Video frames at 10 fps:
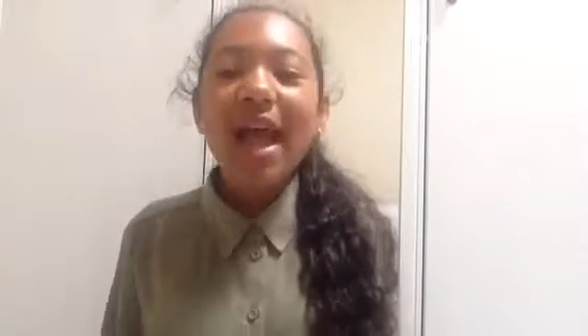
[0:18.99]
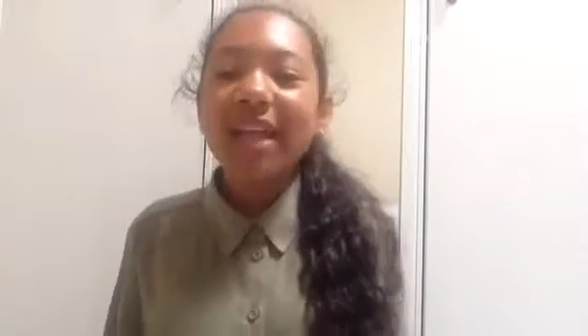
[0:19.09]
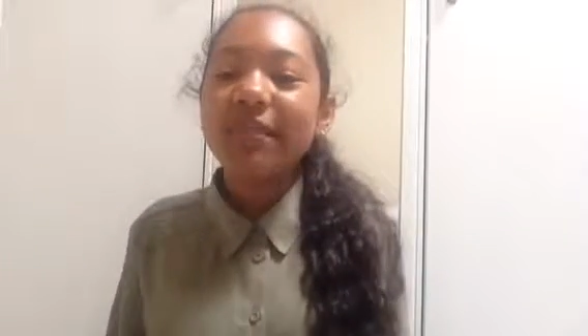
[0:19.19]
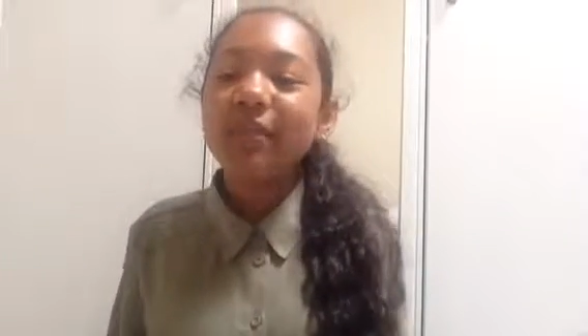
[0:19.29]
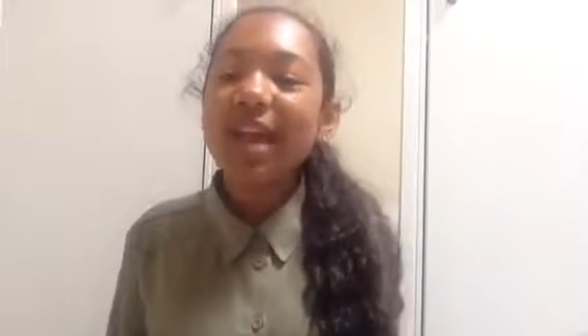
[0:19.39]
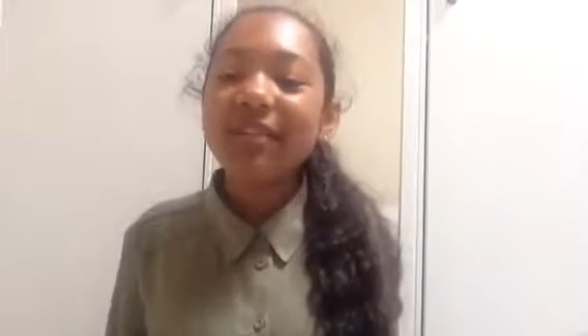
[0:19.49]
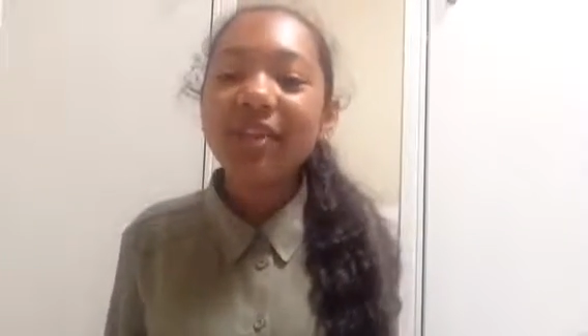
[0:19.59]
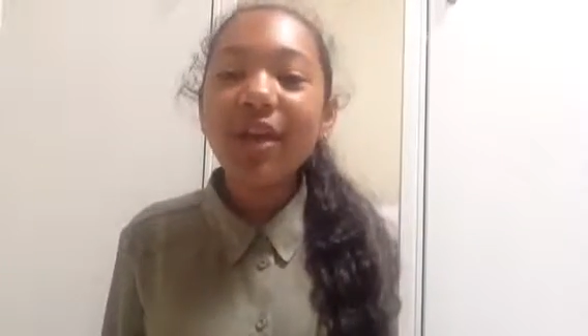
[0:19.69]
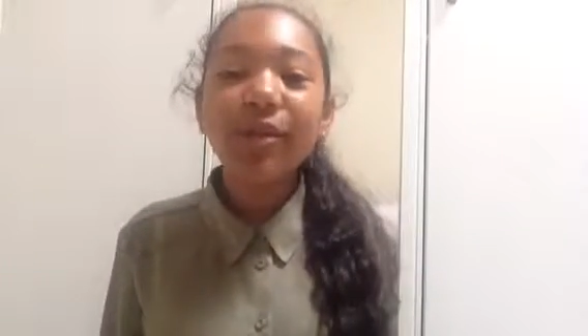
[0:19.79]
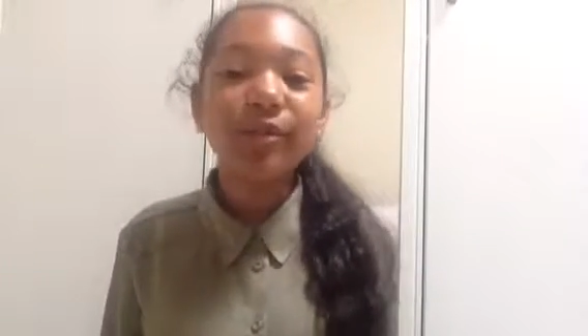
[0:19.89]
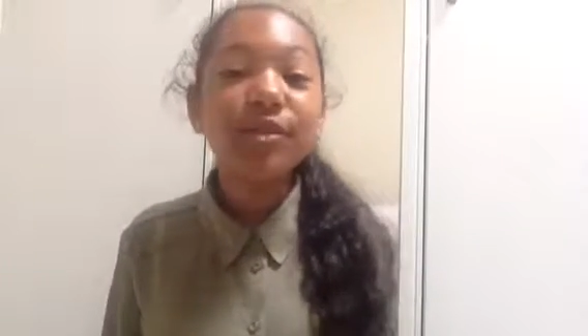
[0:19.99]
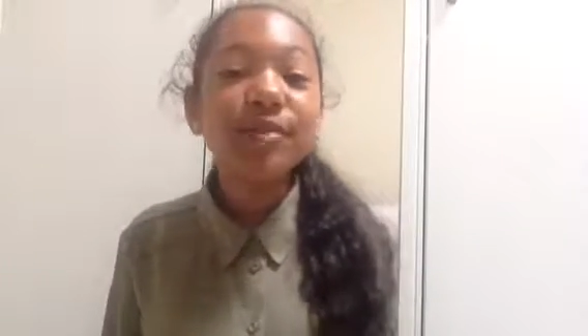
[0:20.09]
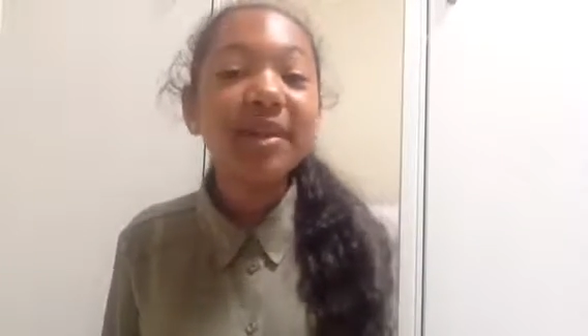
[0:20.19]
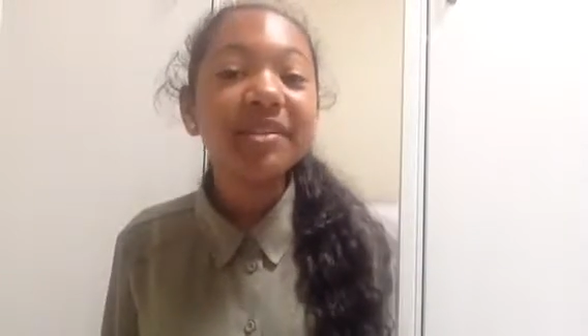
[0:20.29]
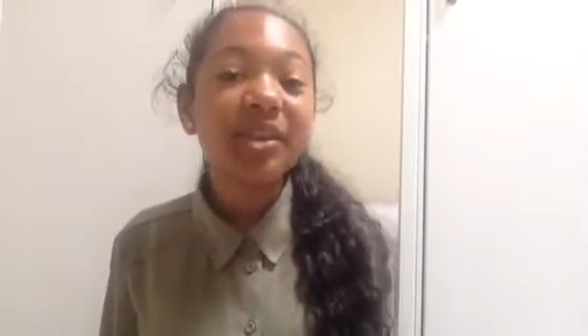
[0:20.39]
and if you haven't yet or are new
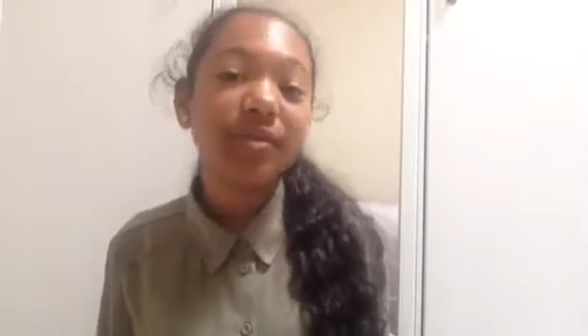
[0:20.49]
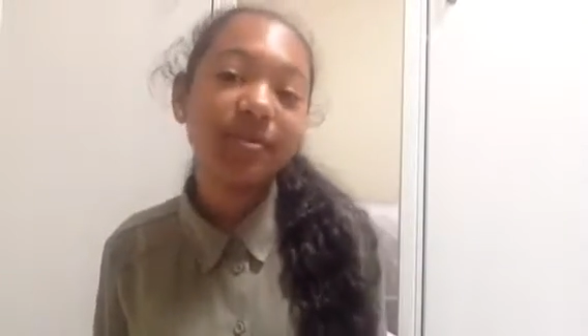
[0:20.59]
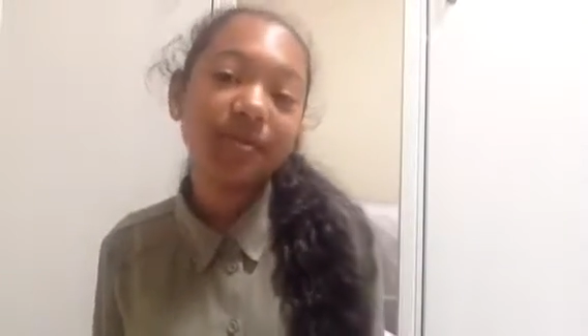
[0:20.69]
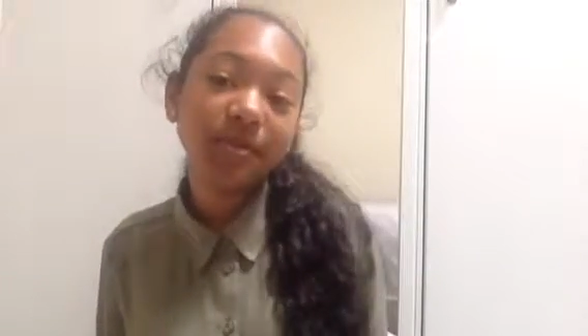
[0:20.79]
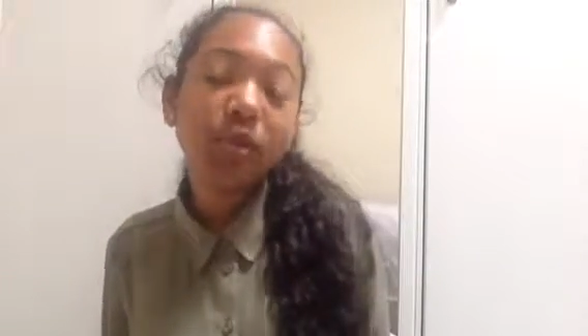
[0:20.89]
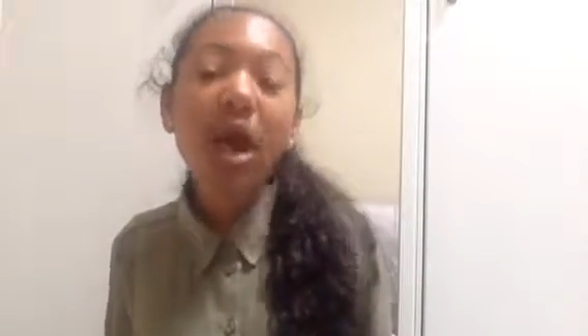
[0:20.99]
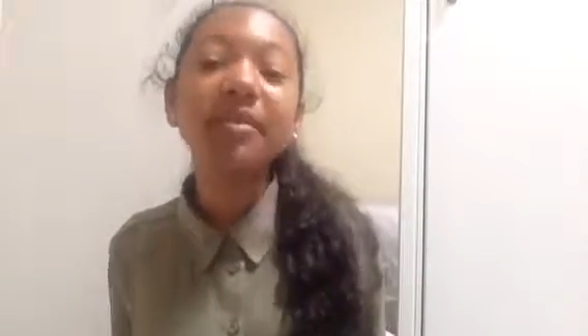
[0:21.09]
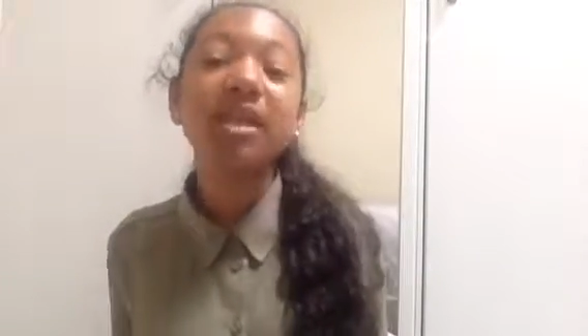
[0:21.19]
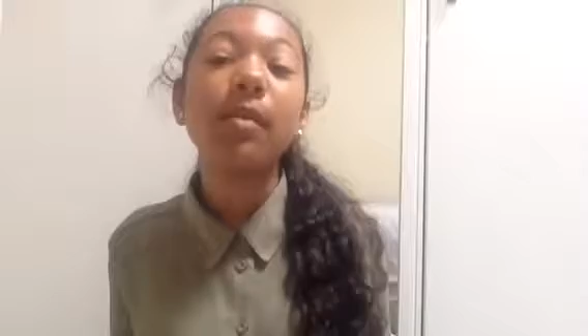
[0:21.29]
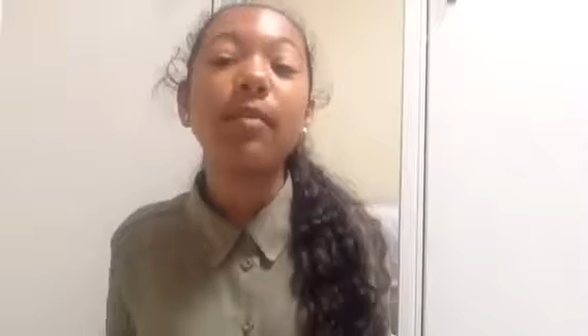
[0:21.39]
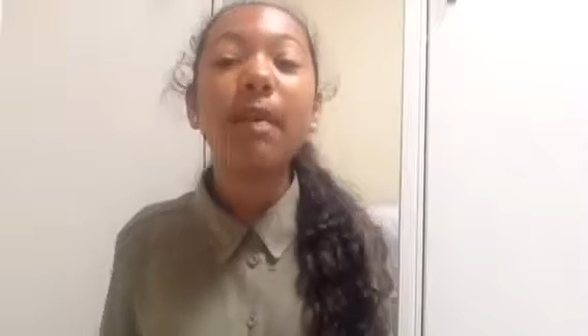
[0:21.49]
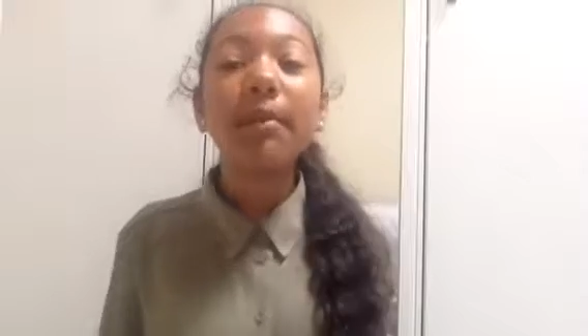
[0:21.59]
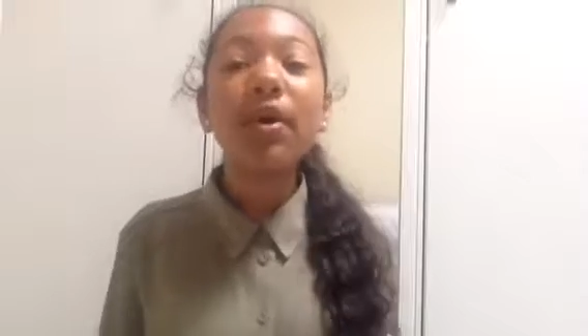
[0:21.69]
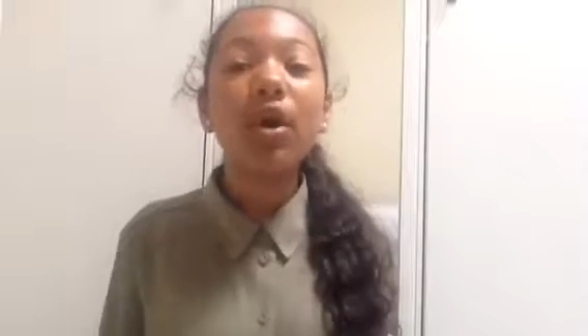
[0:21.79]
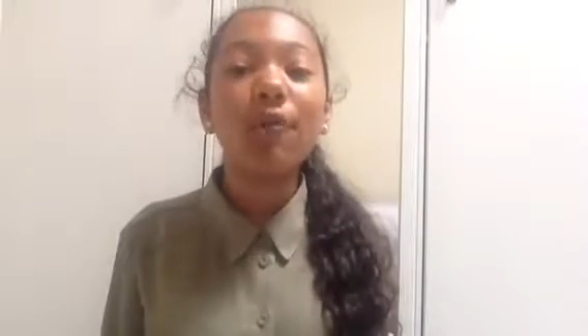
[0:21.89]
to my channel, subscribe to become a
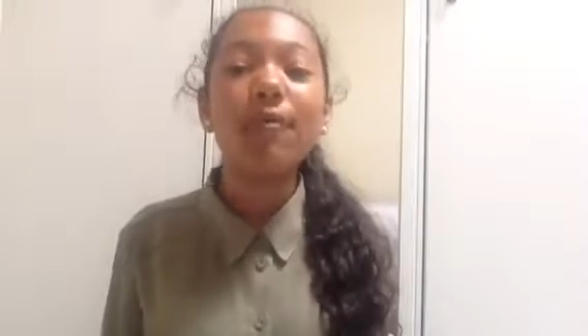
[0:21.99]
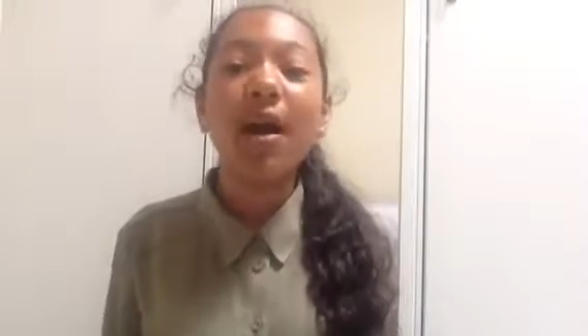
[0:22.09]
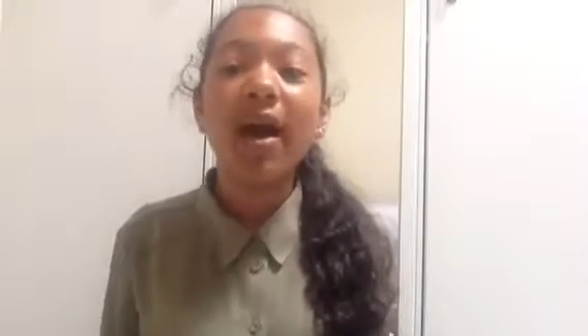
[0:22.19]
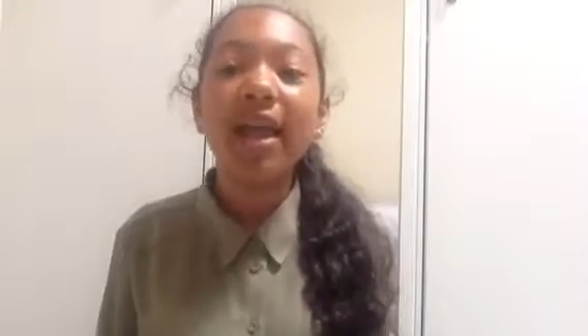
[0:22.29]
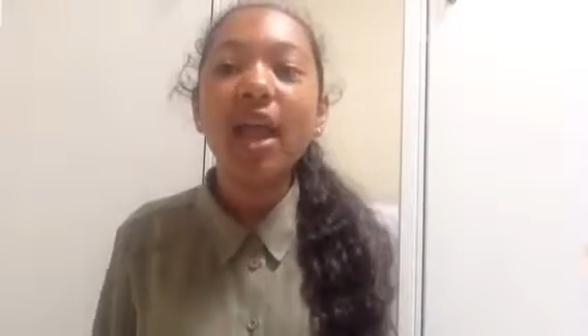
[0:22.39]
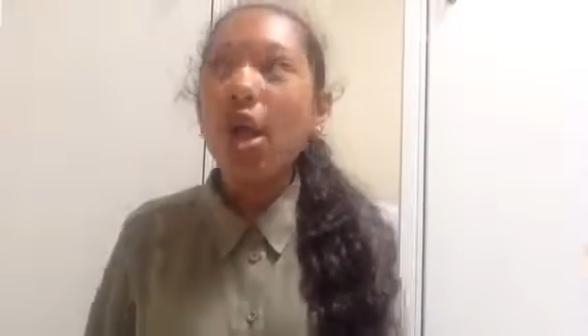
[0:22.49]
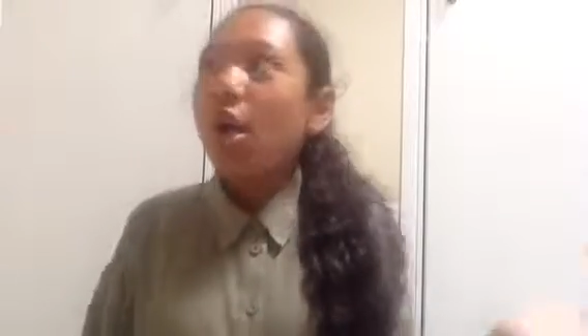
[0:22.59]
member of my